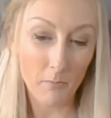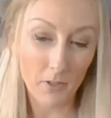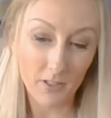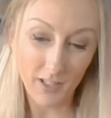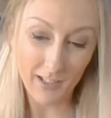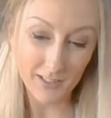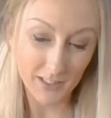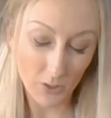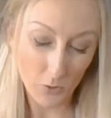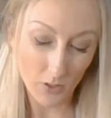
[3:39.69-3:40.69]
but
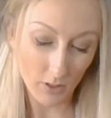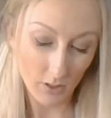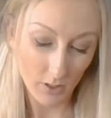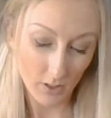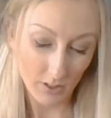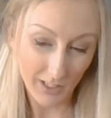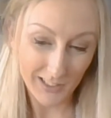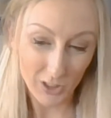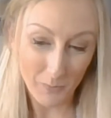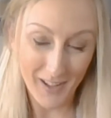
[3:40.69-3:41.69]
that's your
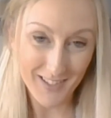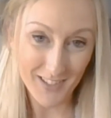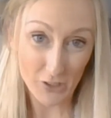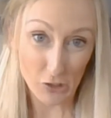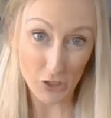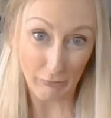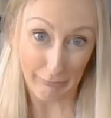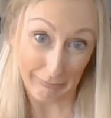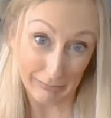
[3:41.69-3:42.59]
message.